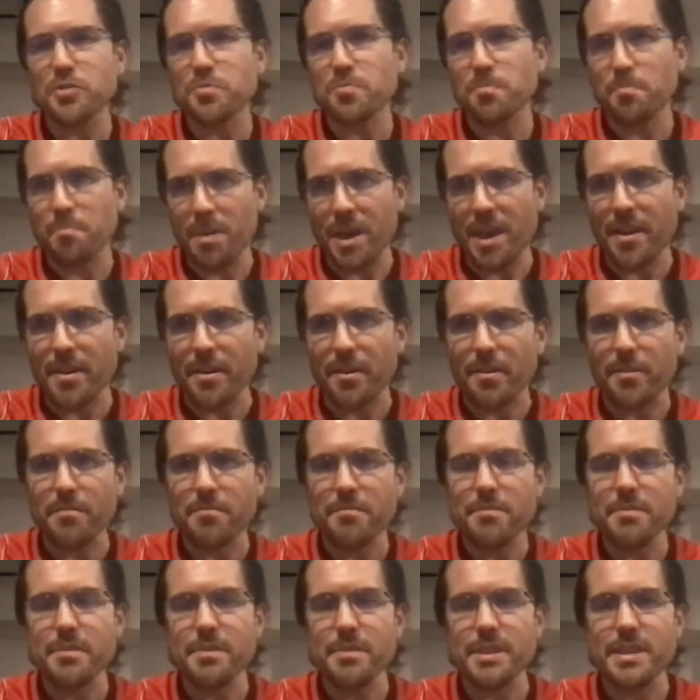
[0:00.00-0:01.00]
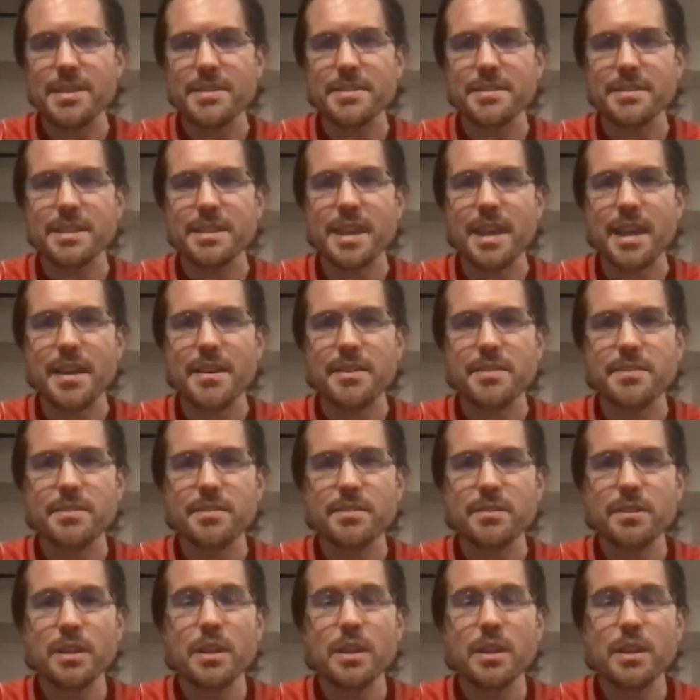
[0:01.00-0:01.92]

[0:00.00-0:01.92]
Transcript: better these days.